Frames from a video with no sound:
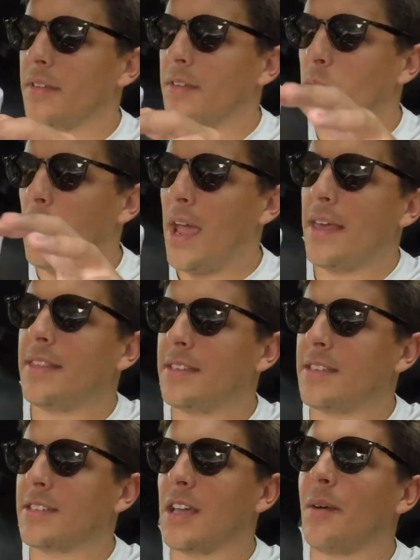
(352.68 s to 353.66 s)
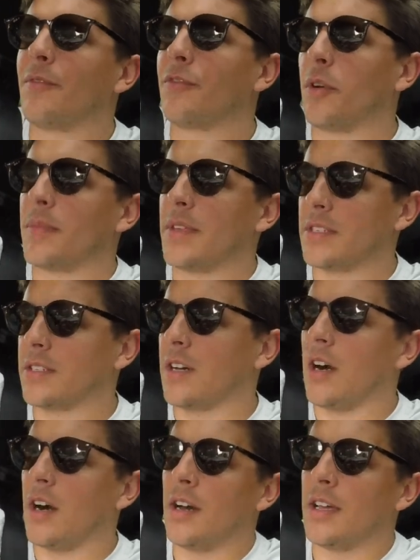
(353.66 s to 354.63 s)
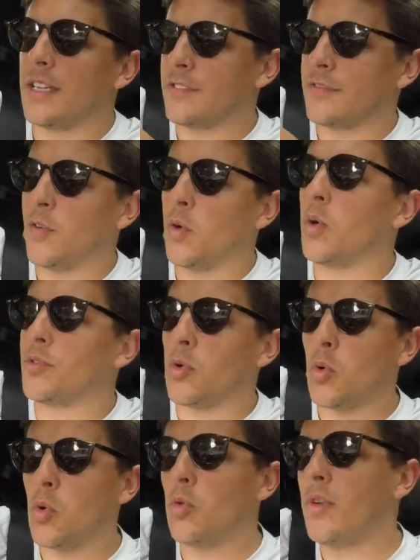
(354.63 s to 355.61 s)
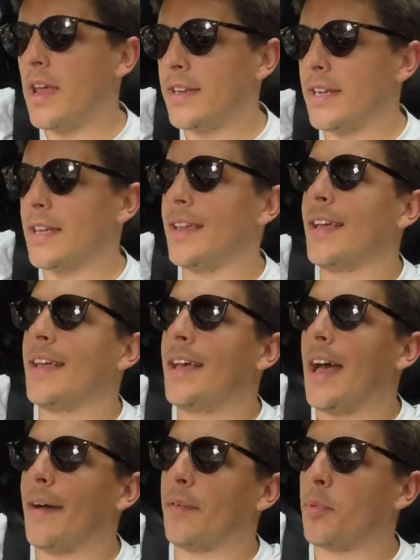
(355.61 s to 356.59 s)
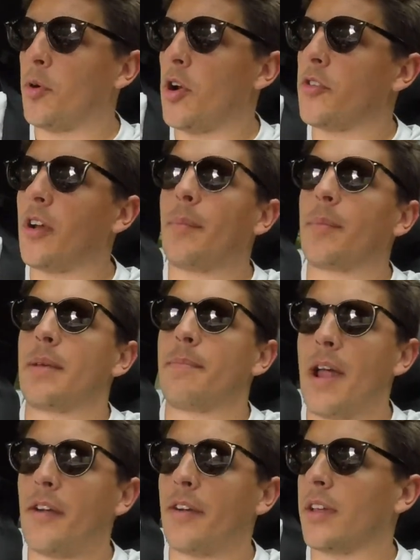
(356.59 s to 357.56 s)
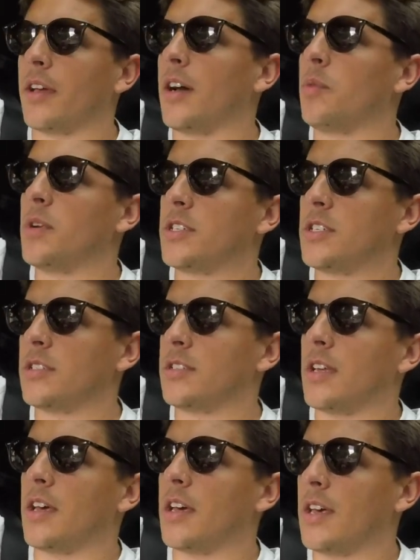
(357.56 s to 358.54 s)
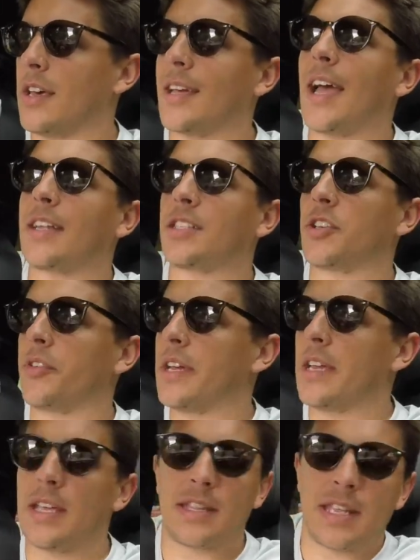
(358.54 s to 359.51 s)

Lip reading: where this has come from, this car, is Ford already have a program in America, which is a category in the